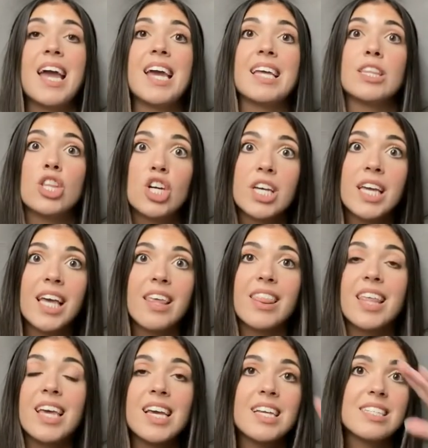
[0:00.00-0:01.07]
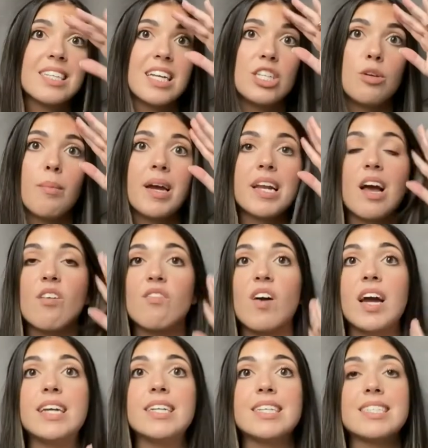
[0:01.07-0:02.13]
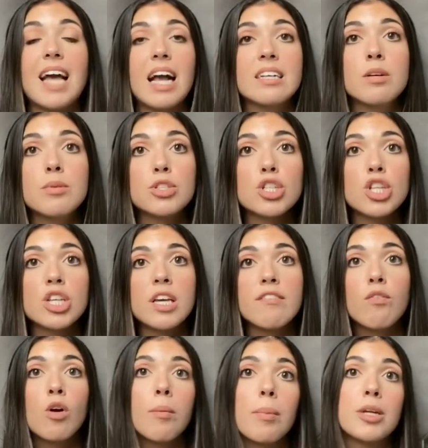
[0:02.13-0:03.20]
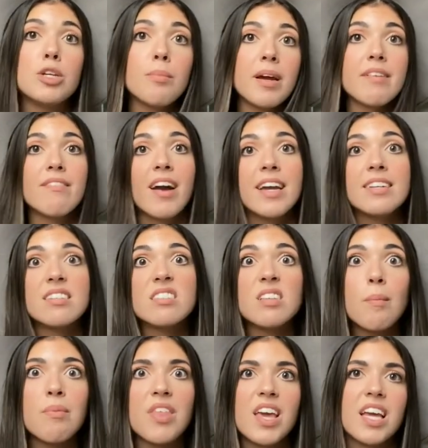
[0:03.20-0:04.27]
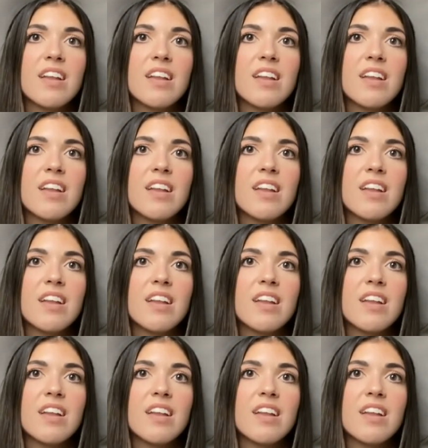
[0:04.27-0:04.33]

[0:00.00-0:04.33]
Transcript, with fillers: and looking at things, and you might not find exactly what you're looking for, but you might find something.